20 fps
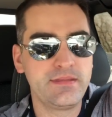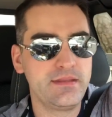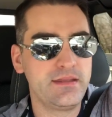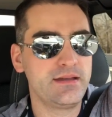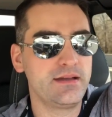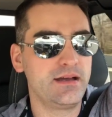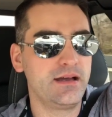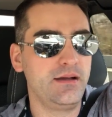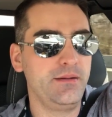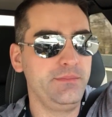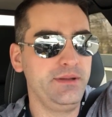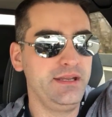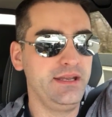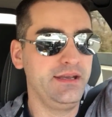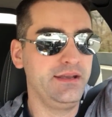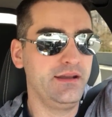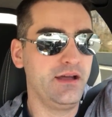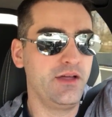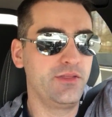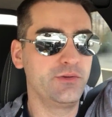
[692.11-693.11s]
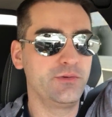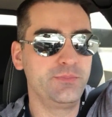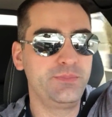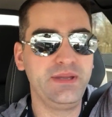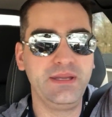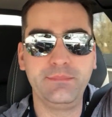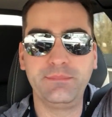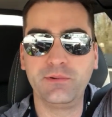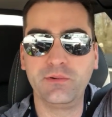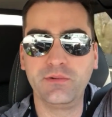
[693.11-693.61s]
Um, and then other
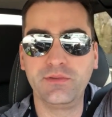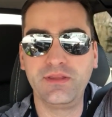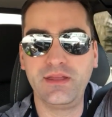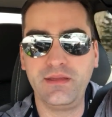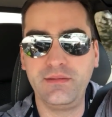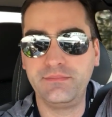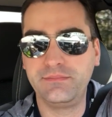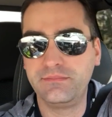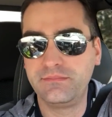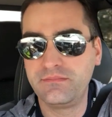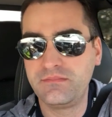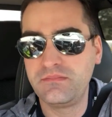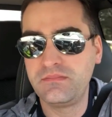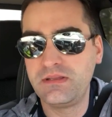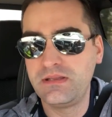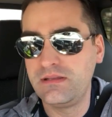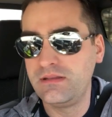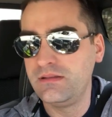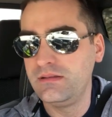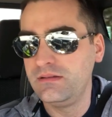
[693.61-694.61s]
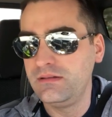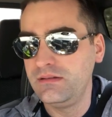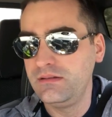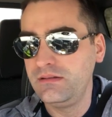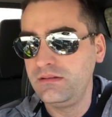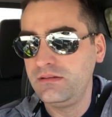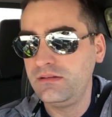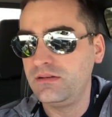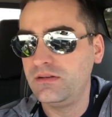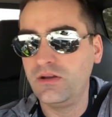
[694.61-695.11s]
people that,
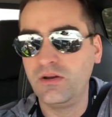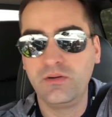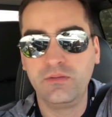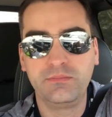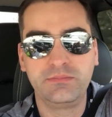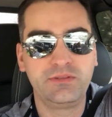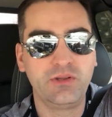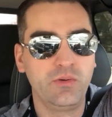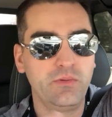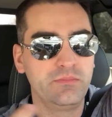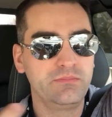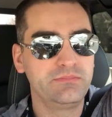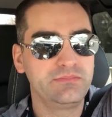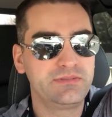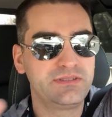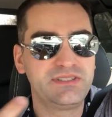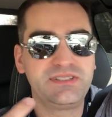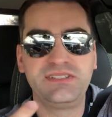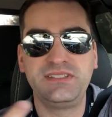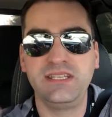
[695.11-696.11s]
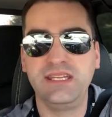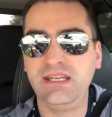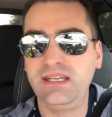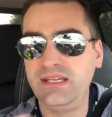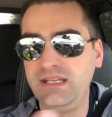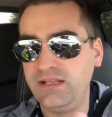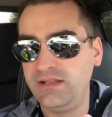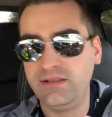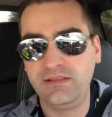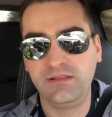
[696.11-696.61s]
you know, don't
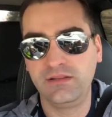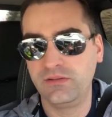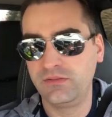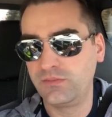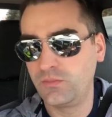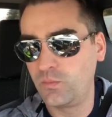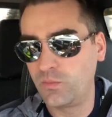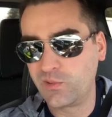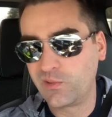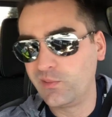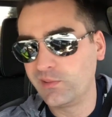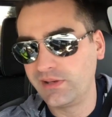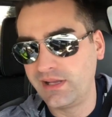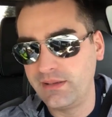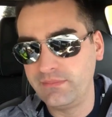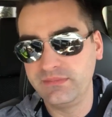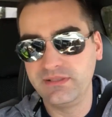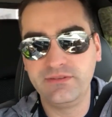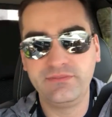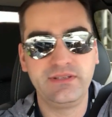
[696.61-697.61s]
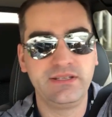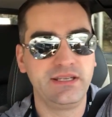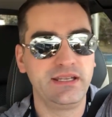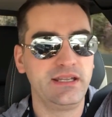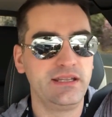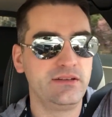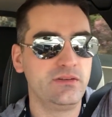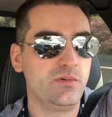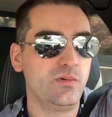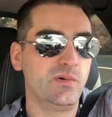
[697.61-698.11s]
see the, the world I'm living
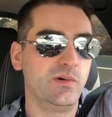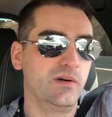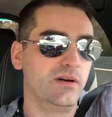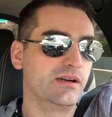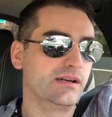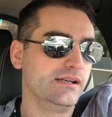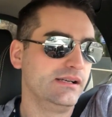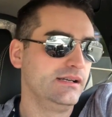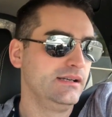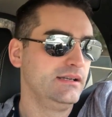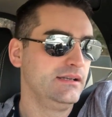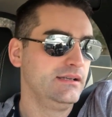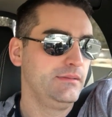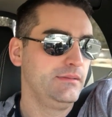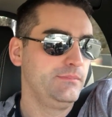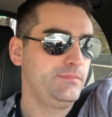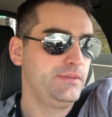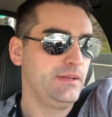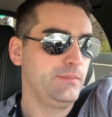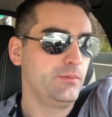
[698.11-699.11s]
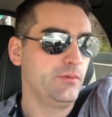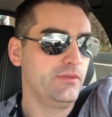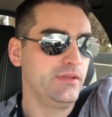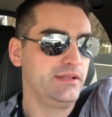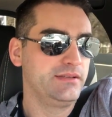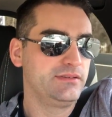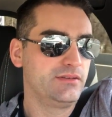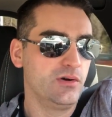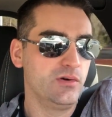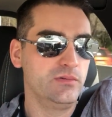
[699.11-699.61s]
in or people
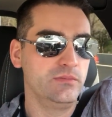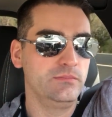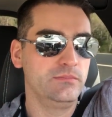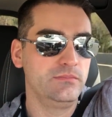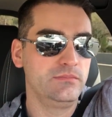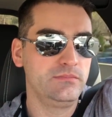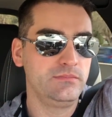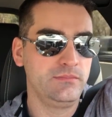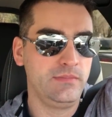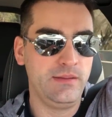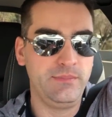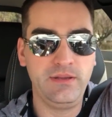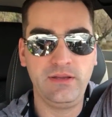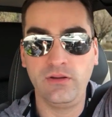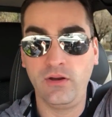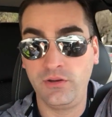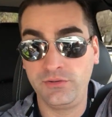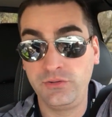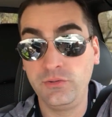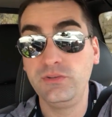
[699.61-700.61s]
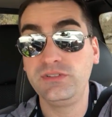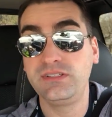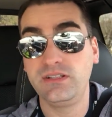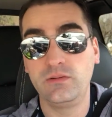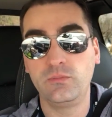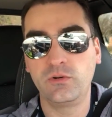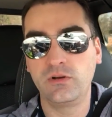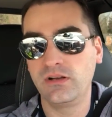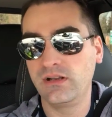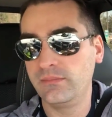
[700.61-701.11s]
that don't maybe I do see
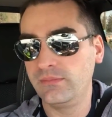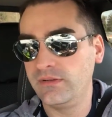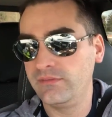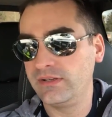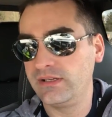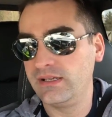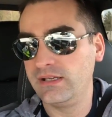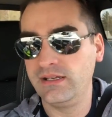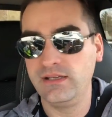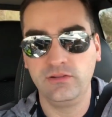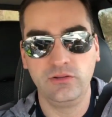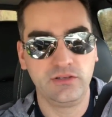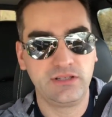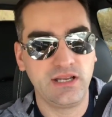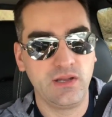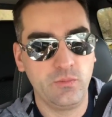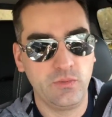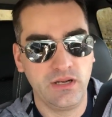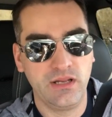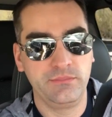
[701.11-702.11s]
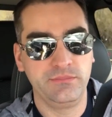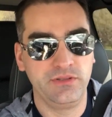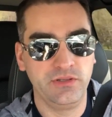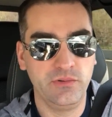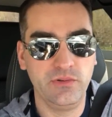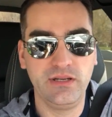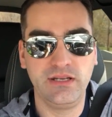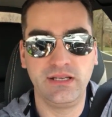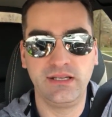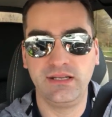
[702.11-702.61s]
the world I'm living in and look at what I'm
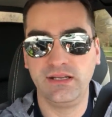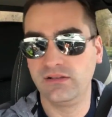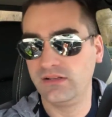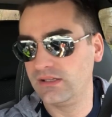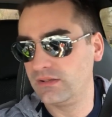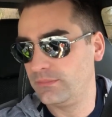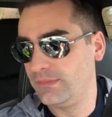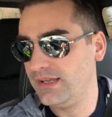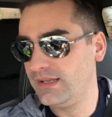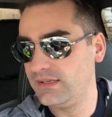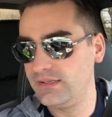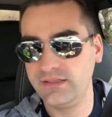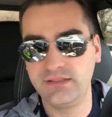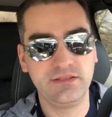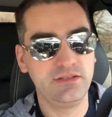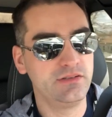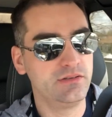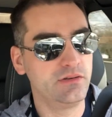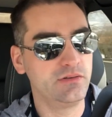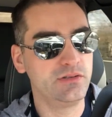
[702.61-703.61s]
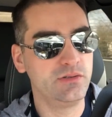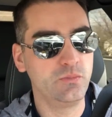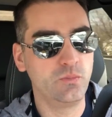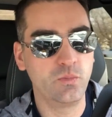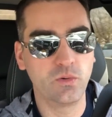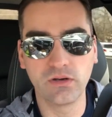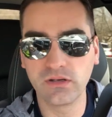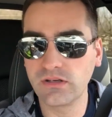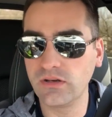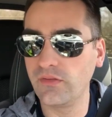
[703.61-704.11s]
doing and they're like, man, you know, you
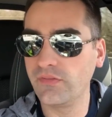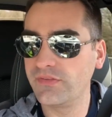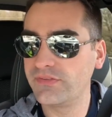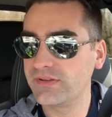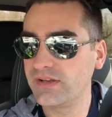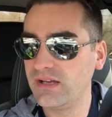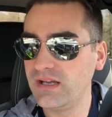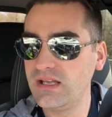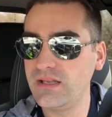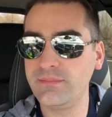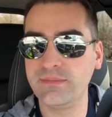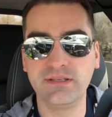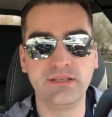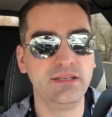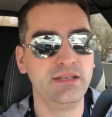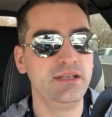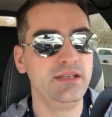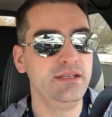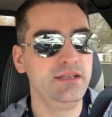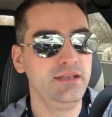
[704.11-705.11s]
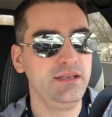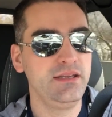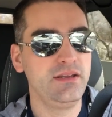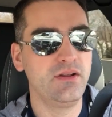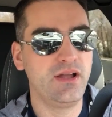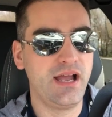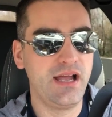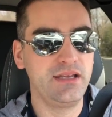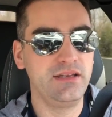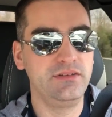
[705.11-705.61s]
work all the time and
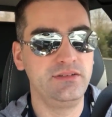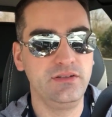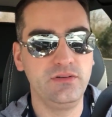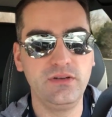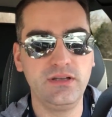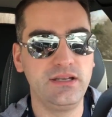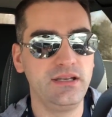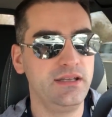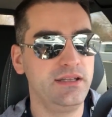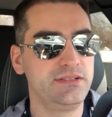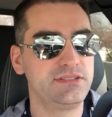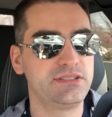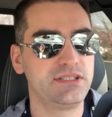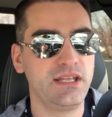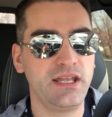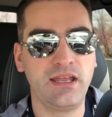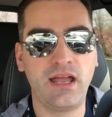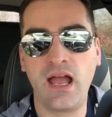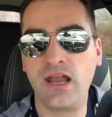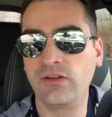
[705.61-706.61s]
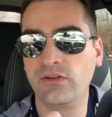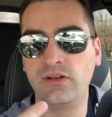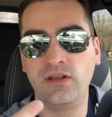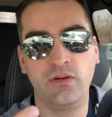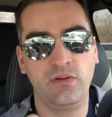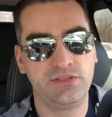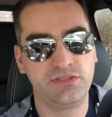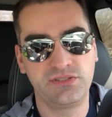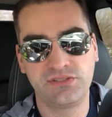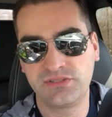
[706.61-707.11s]
you know, how do you do it? And it's, I don't
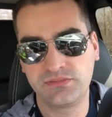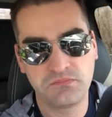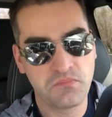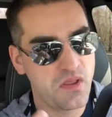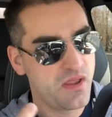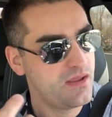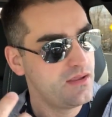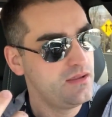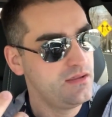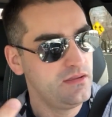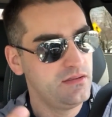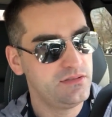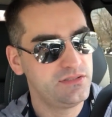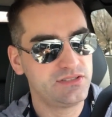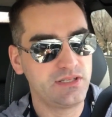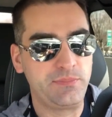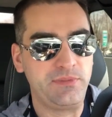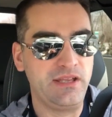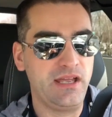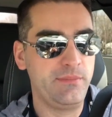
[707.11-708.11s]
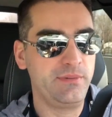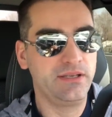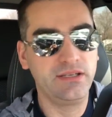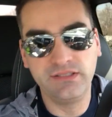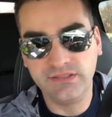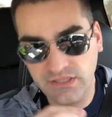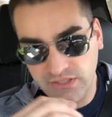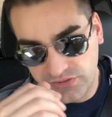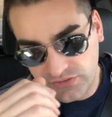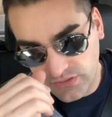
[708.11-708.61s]
know, it's just something I've been
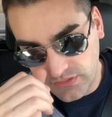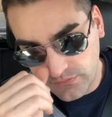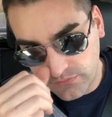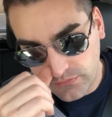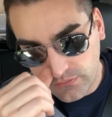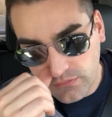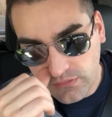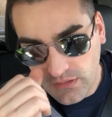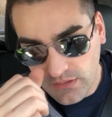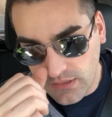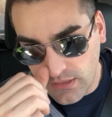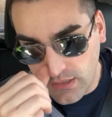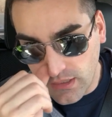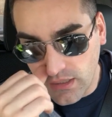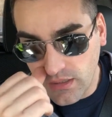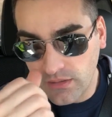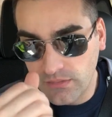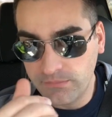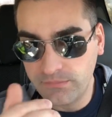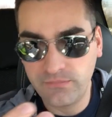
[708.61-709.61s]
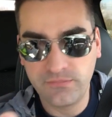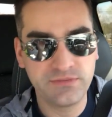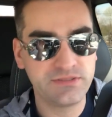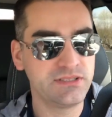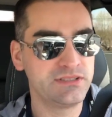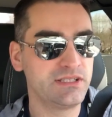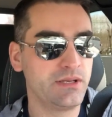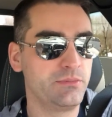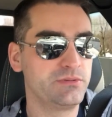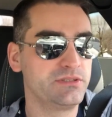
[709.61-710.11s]
conditioned uh,
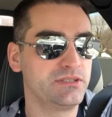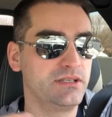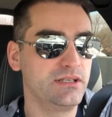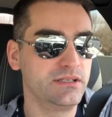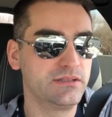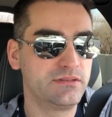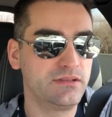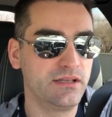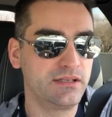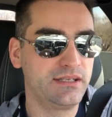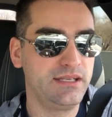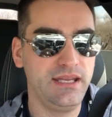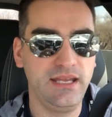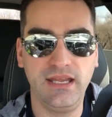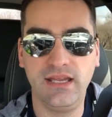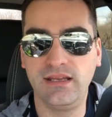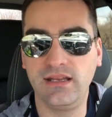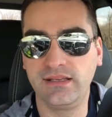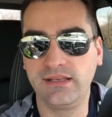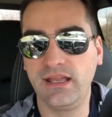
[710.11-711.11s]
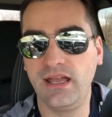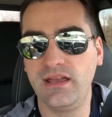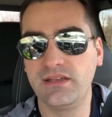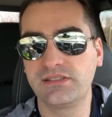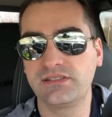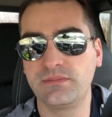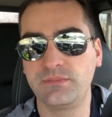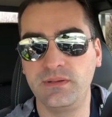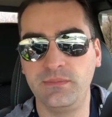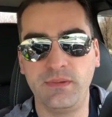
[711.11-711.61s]
since I was a, a, kid, I
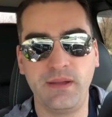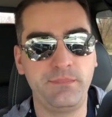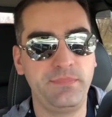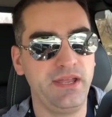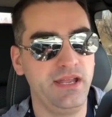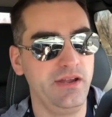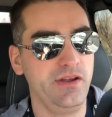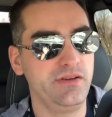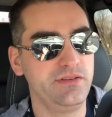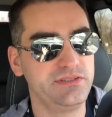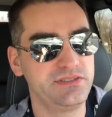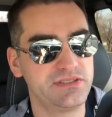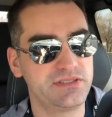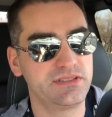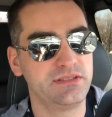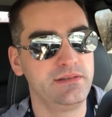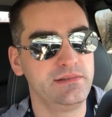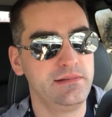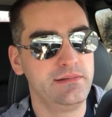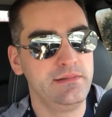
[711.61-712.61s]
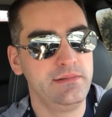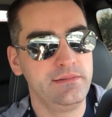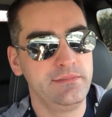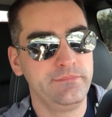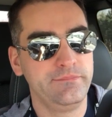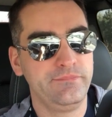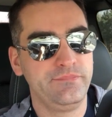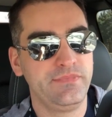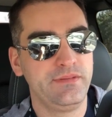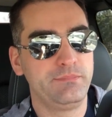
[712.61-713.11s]
guess. I mean, my parents
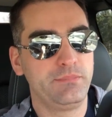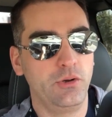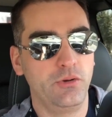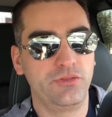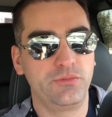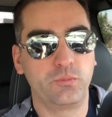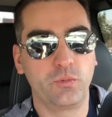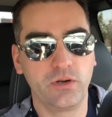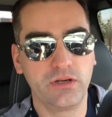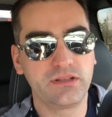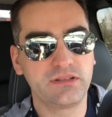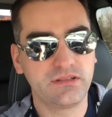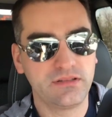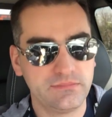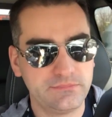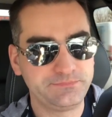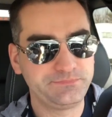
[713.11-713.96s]
both worked.